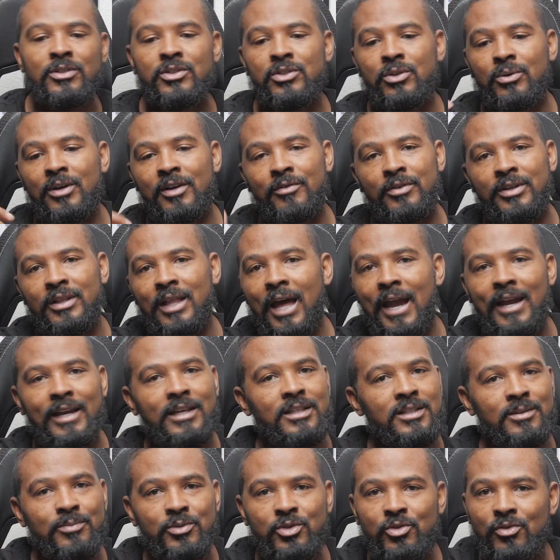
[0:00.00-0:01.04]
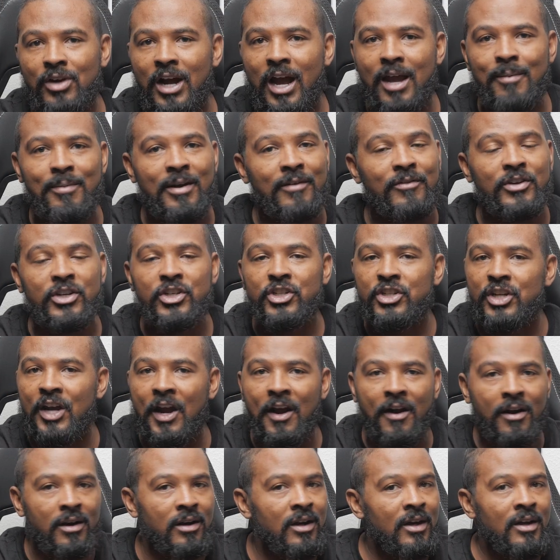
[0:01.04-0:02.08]
So every like and subscribe, every
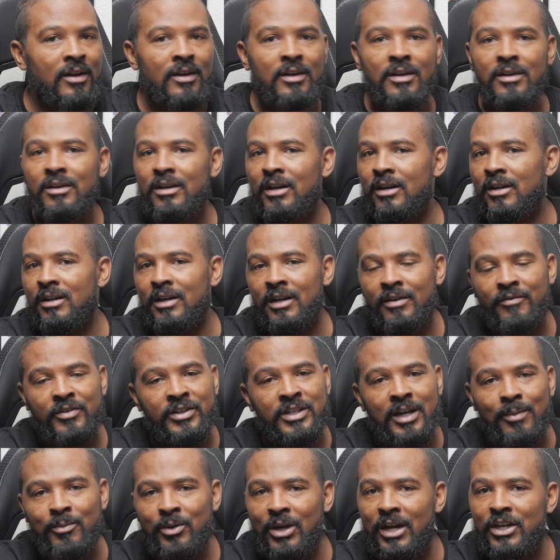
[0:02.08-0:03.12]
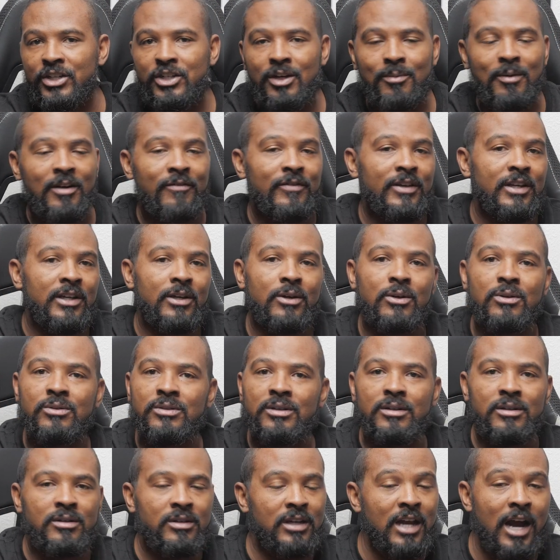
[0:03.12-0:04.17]
share, every time you guys share my videos,
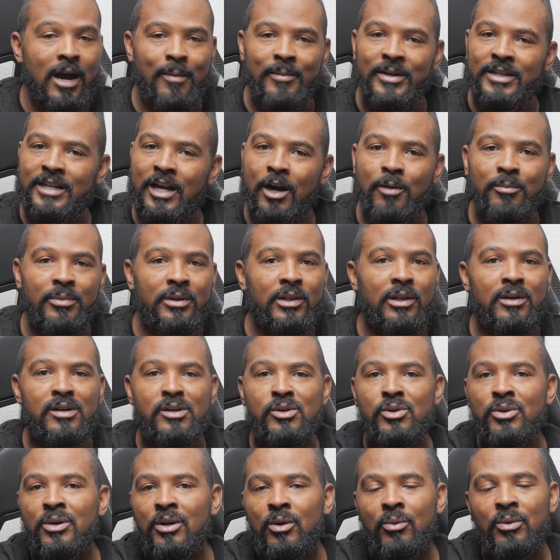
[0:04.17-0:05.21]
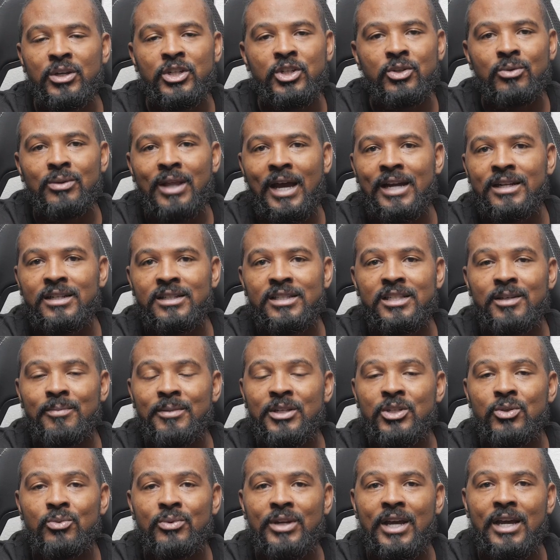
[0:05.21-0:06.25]
comment down below what you'd like to see me
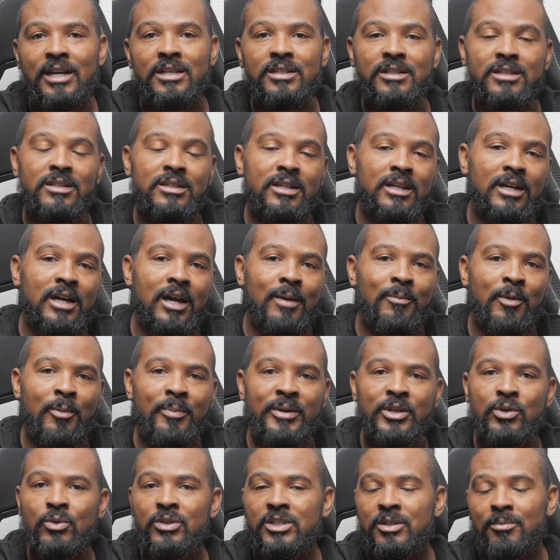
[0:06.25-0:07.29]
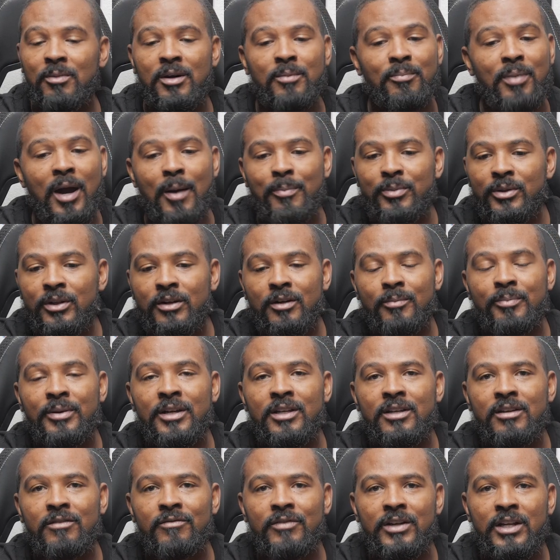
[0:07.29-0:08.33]
do next, because I'm going to be doing some unpopular
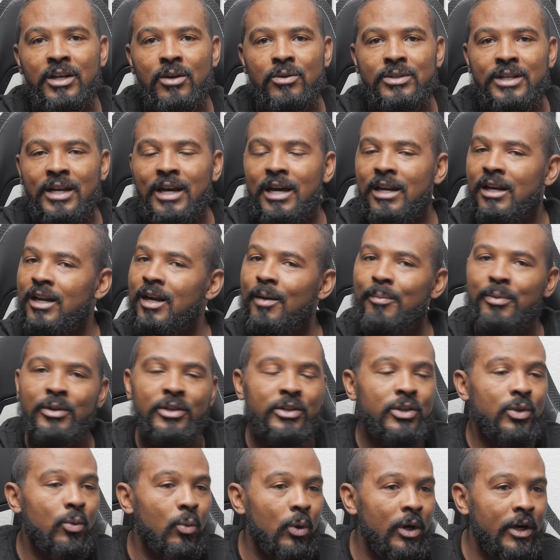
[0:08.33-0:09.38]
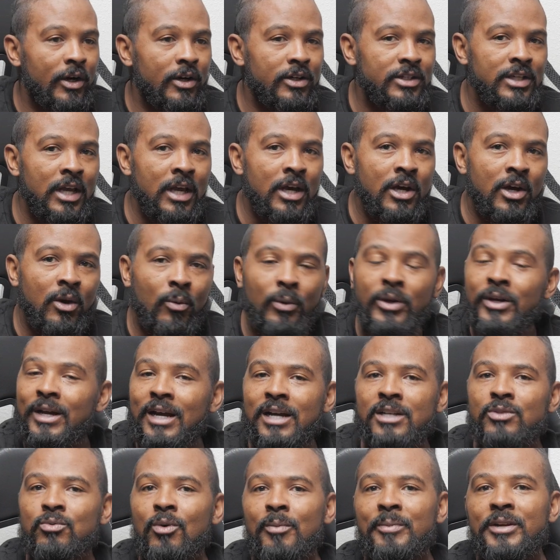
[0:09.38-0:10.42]
opinion videos. I got a couple in the works. What do you
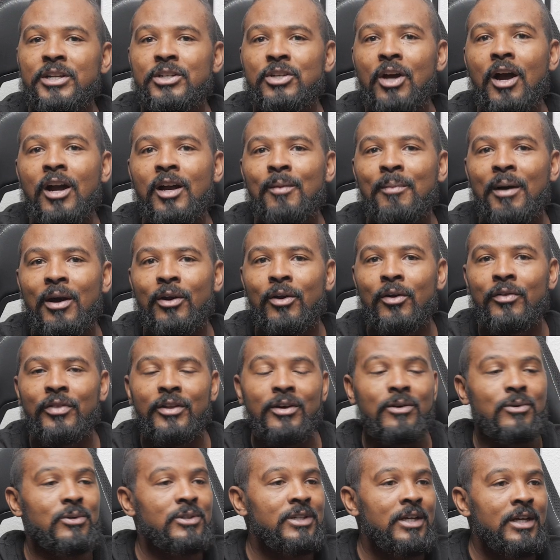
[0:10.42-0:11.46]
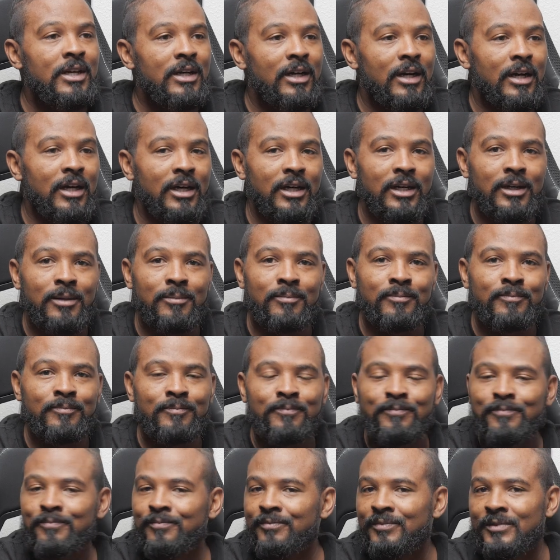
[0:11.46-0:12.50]
guys want me to talk about on those?
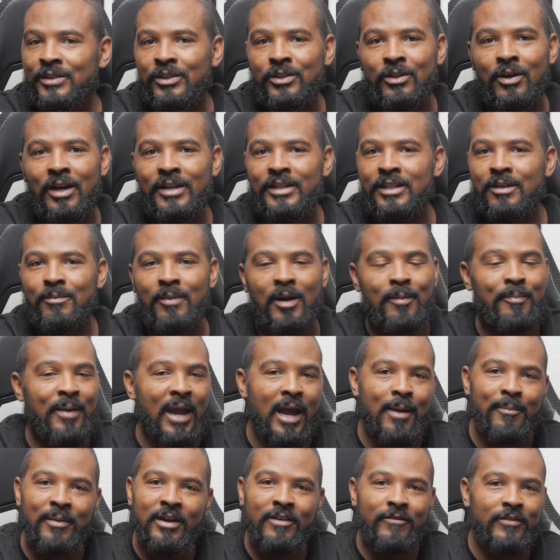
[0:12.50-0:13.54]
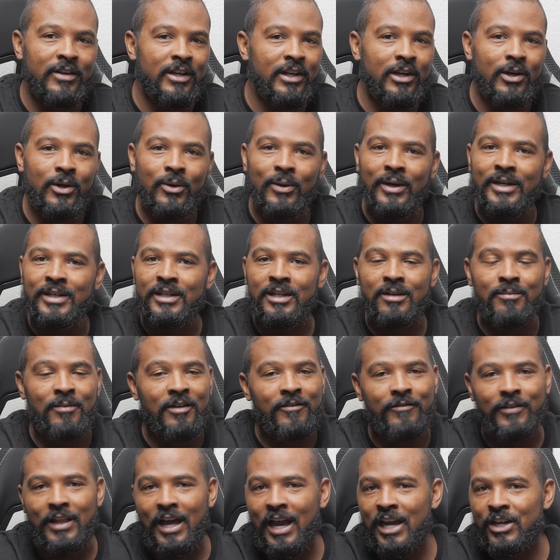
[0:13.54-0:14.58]
You know, I did my Batman video, I did my
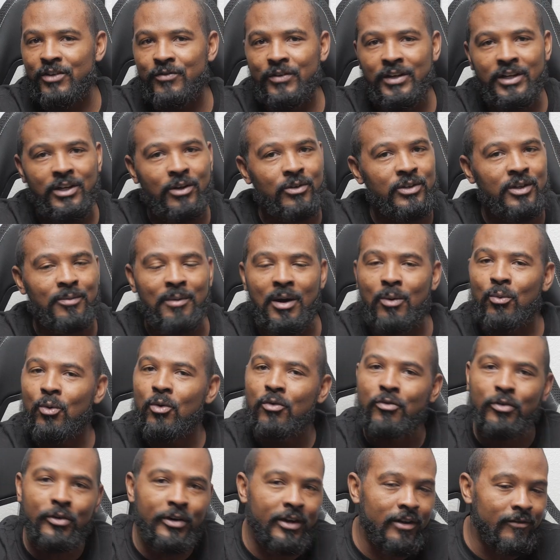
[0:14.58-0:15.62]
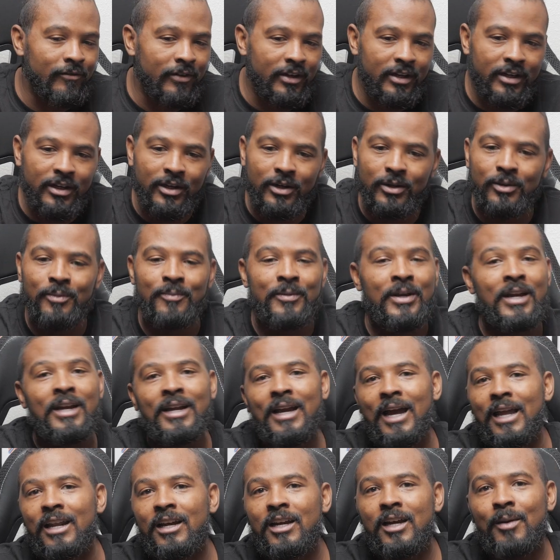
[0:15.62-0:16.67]
Flash video, did my Wolverine video,
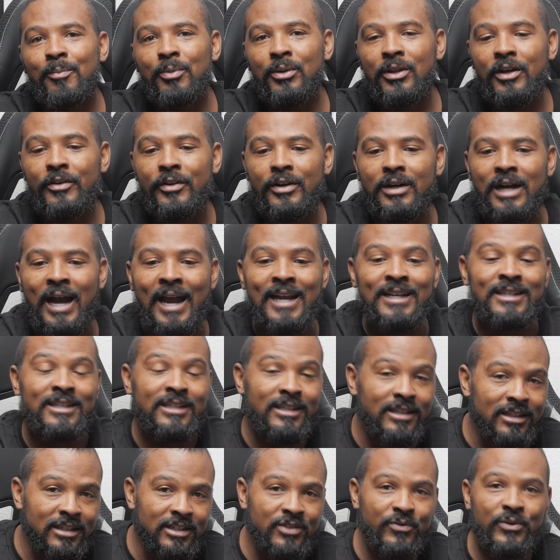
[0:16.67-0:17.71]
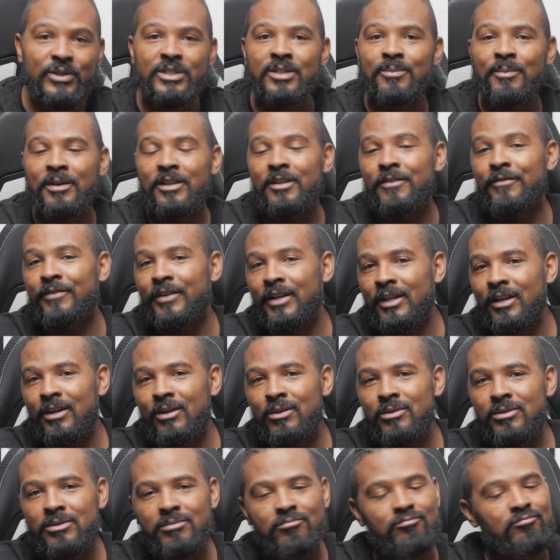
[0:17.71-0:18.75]
got a couple other ideas for some other
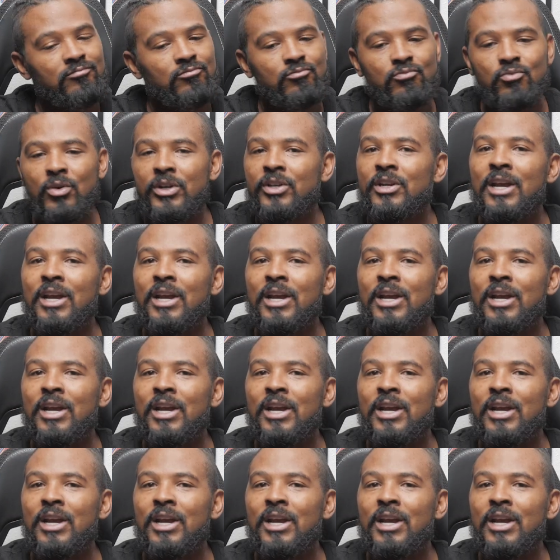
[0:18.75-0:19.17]
videos. What do